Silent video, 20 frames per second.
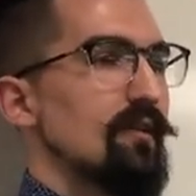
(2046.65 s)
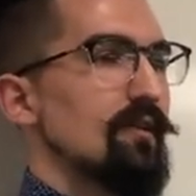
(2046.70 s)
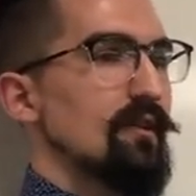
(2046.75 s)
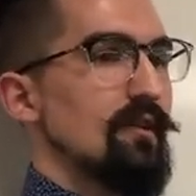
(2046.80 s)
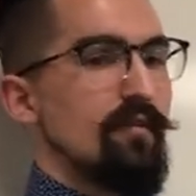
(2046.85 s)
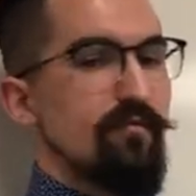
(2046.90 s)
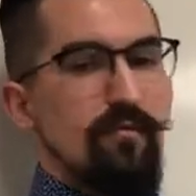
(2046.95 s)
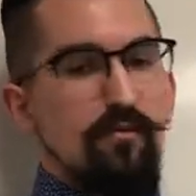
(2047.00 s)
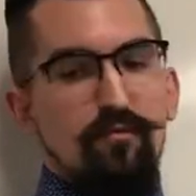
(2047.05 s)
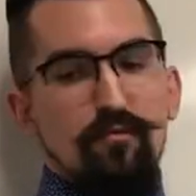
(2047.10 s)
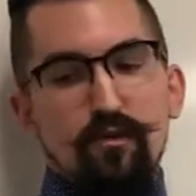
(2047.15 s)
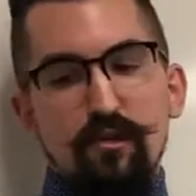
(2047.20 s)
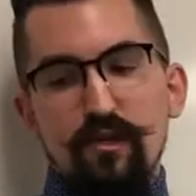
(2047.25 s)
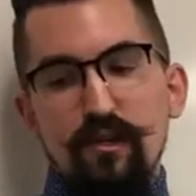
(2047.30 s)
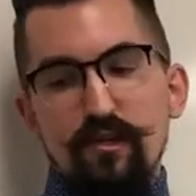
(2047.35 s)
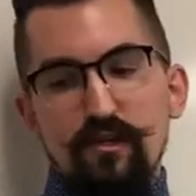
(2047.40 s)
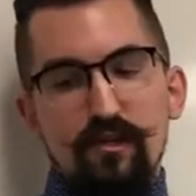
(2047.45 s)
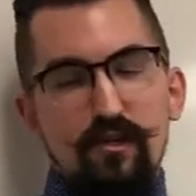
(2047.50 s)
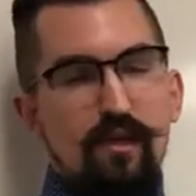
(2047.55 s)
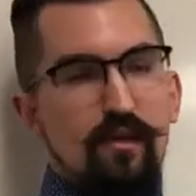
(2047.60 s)
And then if you look
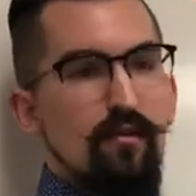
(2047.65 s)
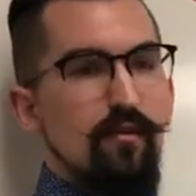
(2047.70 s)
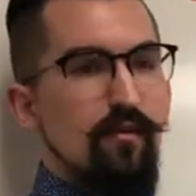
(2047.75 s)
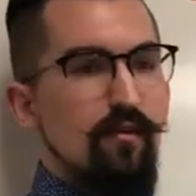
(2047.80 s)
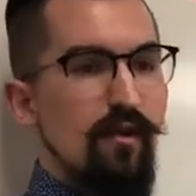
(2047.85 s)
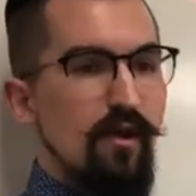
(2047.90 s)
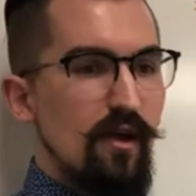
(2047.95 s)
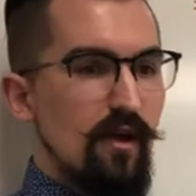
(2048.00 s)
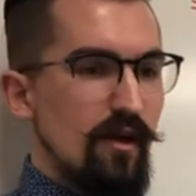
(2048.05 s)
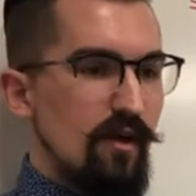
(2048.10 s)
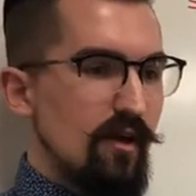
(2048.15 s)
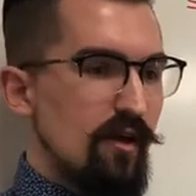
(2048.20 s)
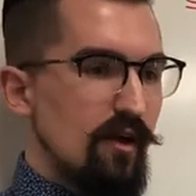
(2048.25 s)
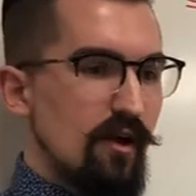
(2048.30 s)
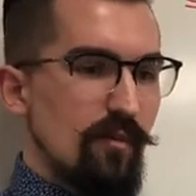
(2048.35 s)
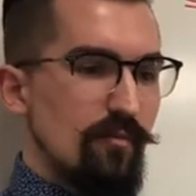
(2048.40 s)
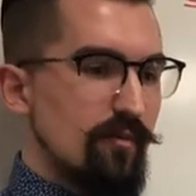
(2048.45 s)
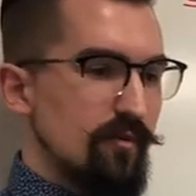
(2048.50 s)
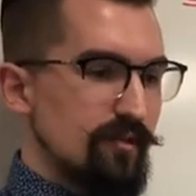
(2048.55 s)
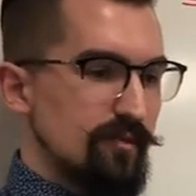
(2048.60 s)
into the other
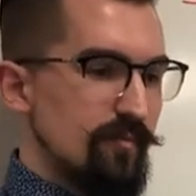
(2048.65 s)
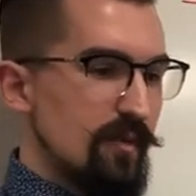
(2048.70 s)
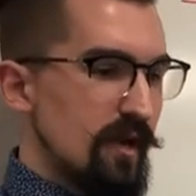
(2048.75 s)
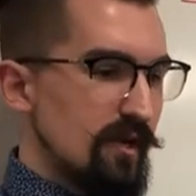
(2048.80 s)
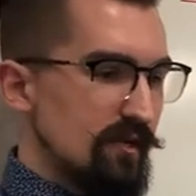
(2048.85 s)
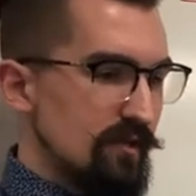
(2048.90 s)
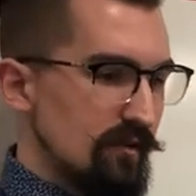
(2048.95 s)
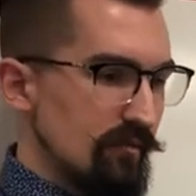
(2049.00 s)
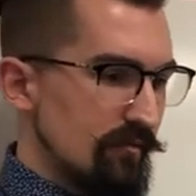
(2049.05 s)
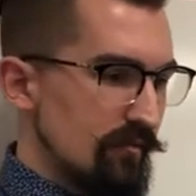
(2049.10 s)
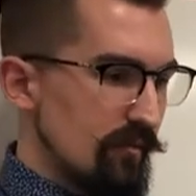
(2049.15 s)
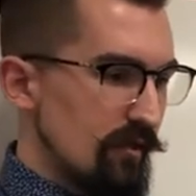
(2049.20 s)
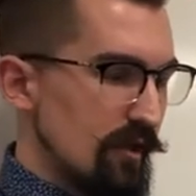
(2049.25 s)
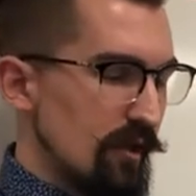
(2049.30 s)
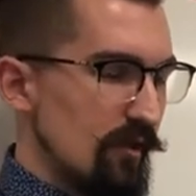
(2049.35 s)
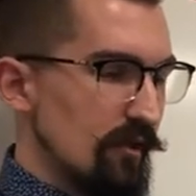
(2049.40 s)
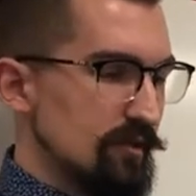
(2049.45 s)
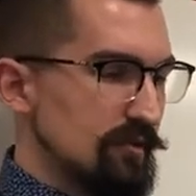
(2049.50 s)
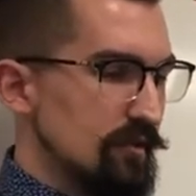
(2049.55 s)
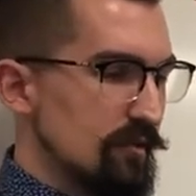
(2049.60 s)
uh, perspective or
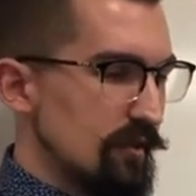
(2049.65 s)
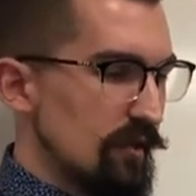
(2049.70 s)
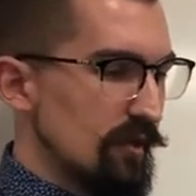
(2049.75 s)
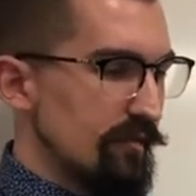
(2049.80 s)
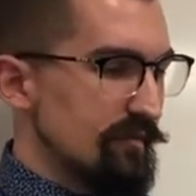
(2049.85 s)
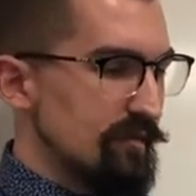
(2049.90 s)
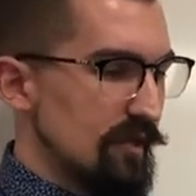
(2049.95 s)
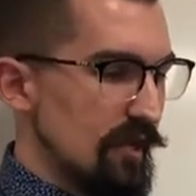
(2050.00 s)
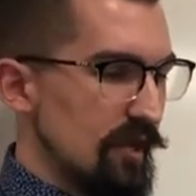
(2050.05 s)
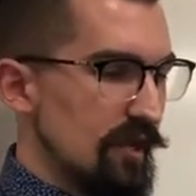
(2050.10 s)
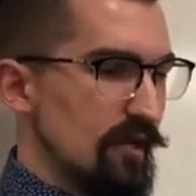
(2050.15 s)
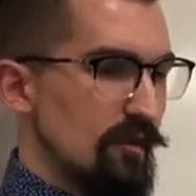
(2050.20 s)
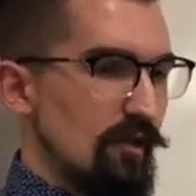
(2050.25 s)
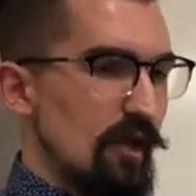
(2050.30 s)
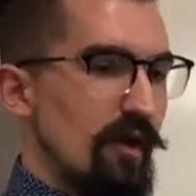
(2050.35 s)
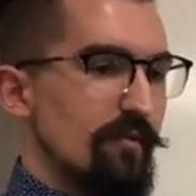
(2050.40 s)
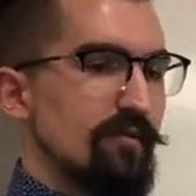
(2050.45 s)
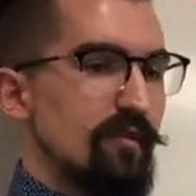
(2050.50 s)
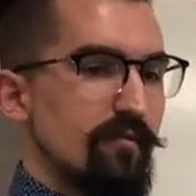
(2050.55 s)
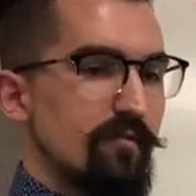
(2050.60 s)
any alternatives, you'll
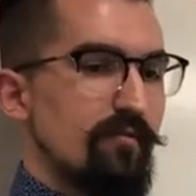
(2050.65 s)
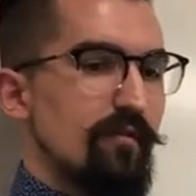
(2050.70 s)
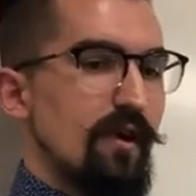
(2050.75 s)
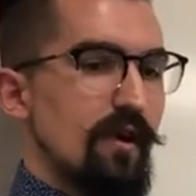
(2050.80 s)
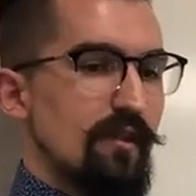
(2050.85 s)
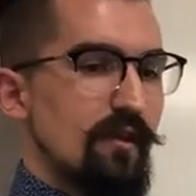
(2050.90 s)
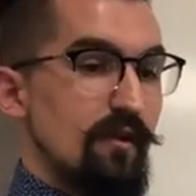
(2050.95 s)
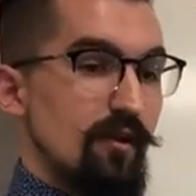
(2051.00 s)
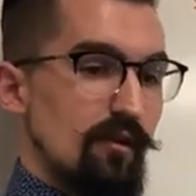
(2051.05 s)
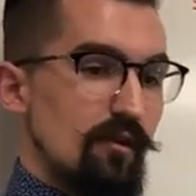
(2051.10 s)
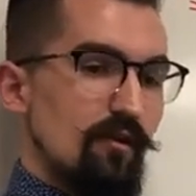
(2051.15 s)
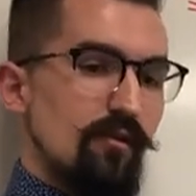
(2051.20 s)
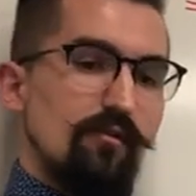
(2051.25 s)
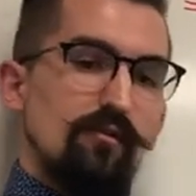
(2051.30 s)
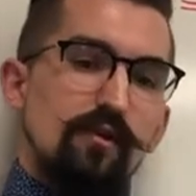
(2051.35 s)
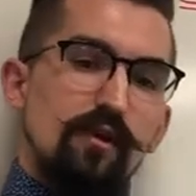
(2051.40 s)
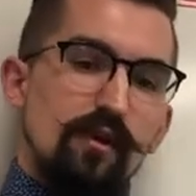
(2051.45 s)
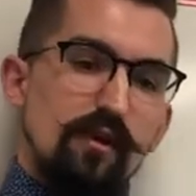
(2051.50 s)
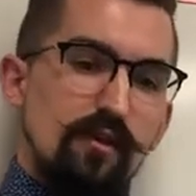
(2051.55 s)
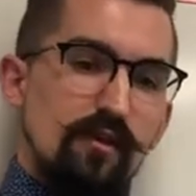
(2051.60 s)
often find that, oh,
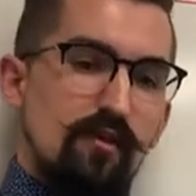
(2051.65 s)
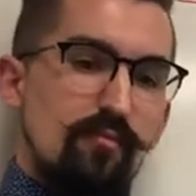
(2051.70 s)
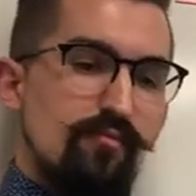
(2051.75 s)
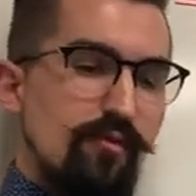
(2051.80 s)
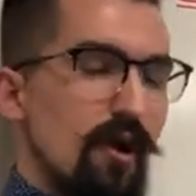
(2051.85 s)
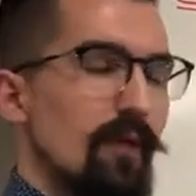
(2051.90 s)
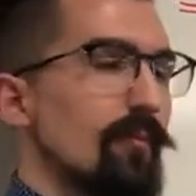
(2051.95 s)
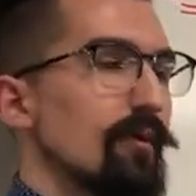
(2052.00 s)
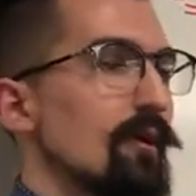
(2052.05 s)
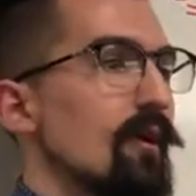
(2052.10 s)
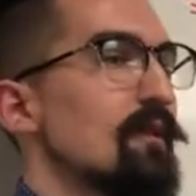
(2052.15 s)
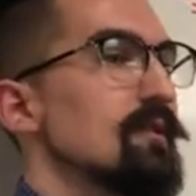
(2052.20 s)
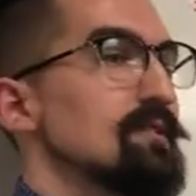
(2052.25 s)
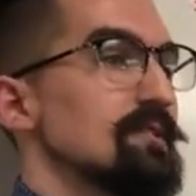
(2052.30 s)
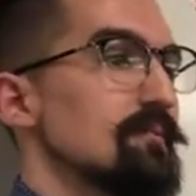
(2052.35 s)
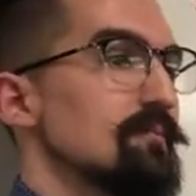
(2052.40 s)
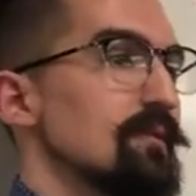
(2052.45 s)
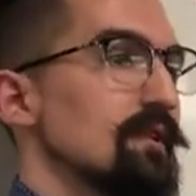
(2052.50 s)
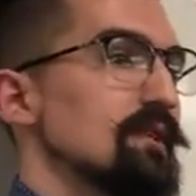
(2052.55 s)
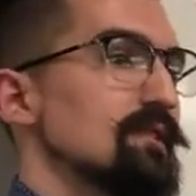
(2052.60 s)
there probably are
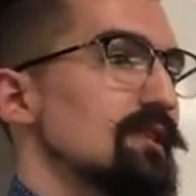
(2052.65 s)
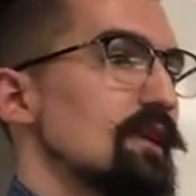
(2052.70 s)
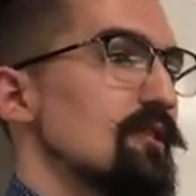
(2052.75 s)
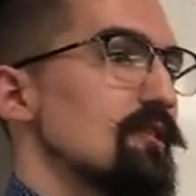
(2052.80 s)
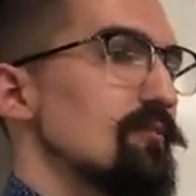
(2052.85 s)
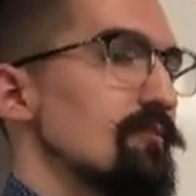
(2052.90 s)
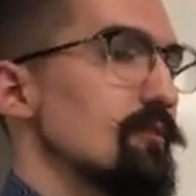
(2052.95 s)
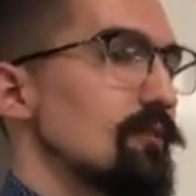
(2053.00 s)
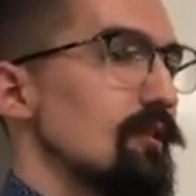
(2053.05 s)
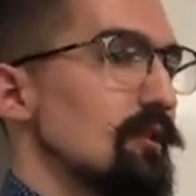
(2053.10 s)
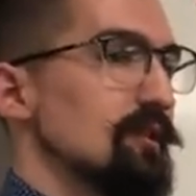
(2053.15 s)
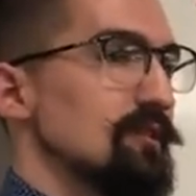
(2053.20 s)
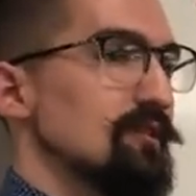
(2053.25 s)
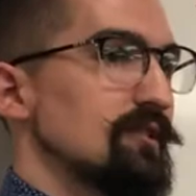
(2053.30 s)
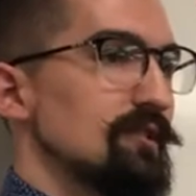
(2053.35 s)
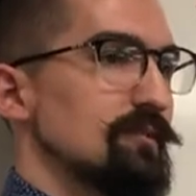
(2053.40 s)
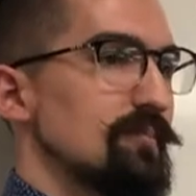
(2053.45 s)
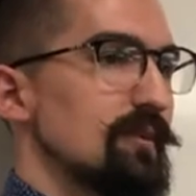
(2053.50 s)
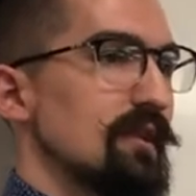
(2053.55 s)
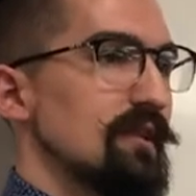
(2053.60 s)
some things I overlooked
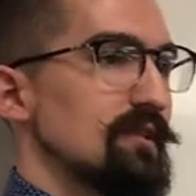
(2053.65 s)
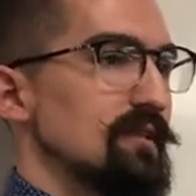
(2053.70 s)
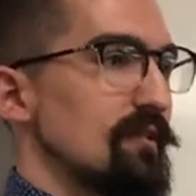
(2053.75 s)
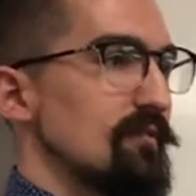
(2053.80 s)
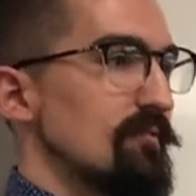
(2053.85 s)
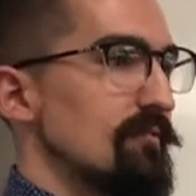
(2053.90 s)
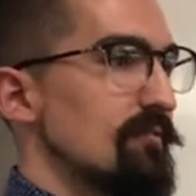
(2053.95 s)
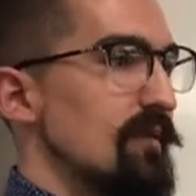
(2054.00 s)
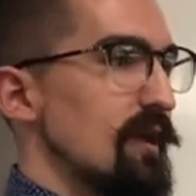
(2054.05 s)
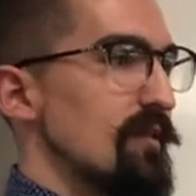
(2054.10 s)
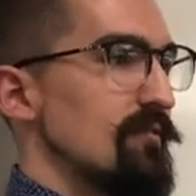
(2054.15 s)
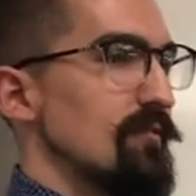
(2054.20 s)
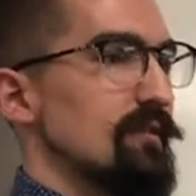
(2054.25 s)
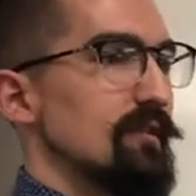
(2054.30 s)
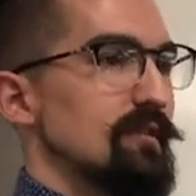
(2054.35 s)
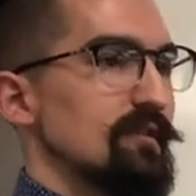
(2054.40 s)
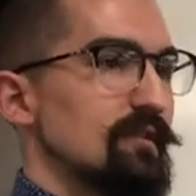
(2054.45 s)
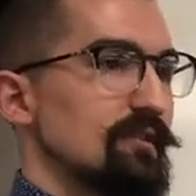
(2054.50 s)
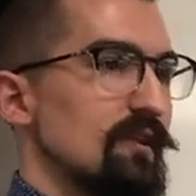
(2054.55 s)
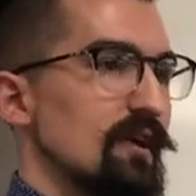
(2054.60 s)
just because I favor
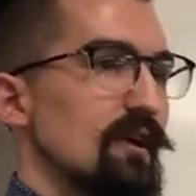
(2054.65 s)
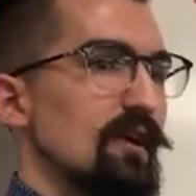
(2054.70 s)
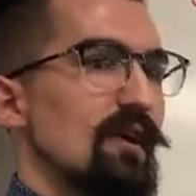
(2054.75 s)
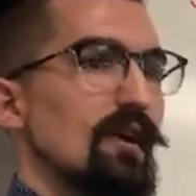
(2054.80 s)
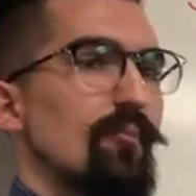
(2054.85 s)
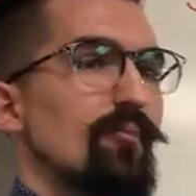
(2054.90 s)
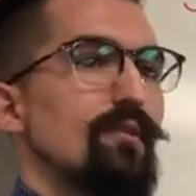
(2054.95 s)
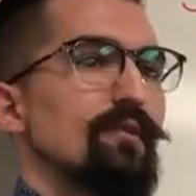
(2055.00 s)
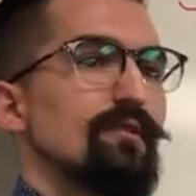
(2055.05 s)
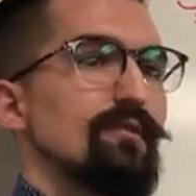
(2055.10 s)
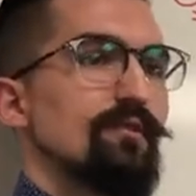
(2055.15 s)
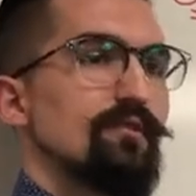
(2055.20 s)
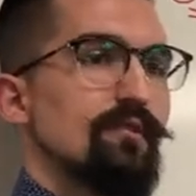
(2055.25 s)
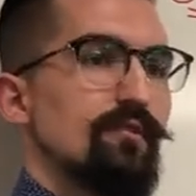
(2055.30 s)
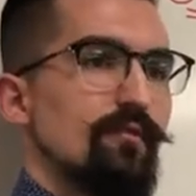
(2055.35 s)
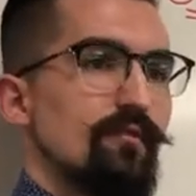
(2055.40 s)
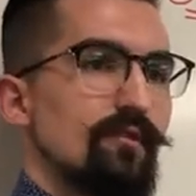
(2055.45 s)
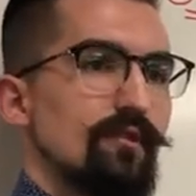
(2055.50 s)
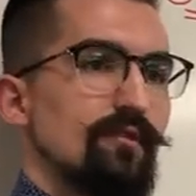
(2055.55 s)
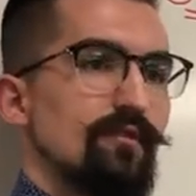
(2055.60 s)
this uh,
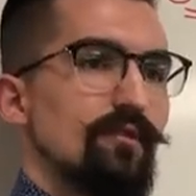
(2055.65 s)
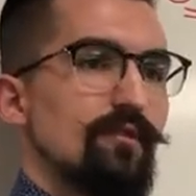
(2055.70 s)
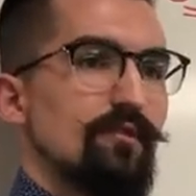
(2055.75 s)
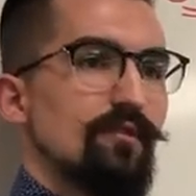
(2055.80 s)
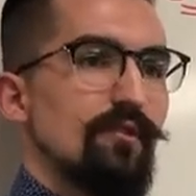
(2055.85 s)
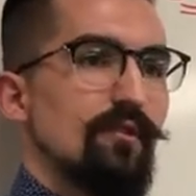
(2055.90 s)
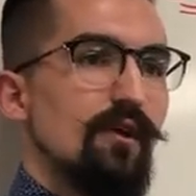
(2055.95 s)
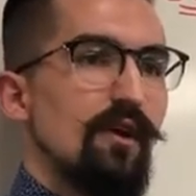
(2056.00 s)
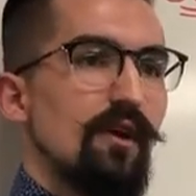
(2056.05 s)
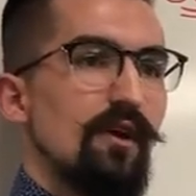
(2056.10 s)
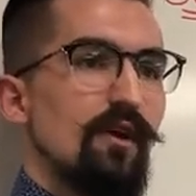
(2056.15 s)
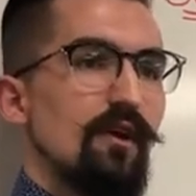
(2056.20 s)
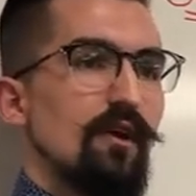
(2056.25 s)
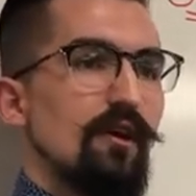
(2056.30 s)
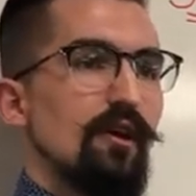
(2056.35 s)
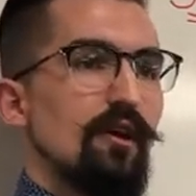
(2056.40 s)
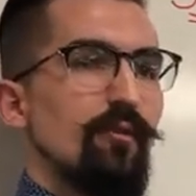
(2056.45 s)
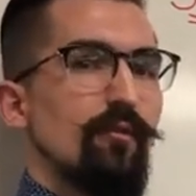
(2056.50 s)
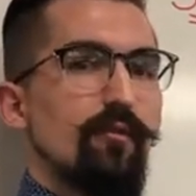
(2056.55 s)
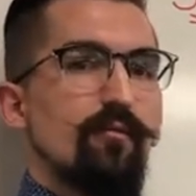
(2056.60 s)
position or decision uh,
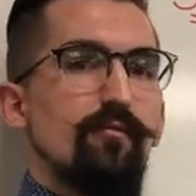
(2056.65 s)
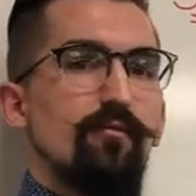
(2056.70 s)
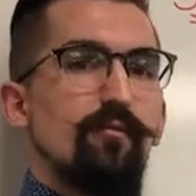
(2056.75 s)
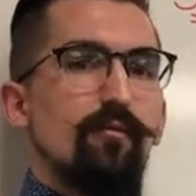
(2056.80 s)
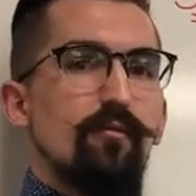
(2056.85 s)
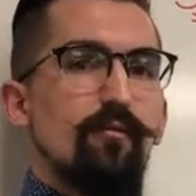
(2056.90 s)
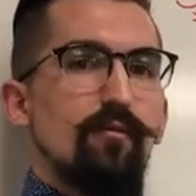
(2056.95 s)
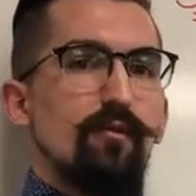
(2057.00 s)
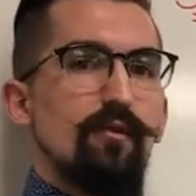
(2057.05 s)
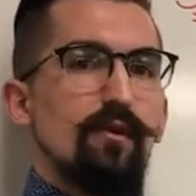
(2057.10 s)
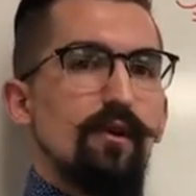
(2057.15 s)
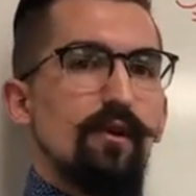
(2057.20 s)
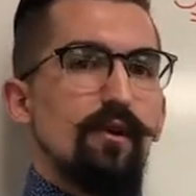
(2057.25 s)
going forward.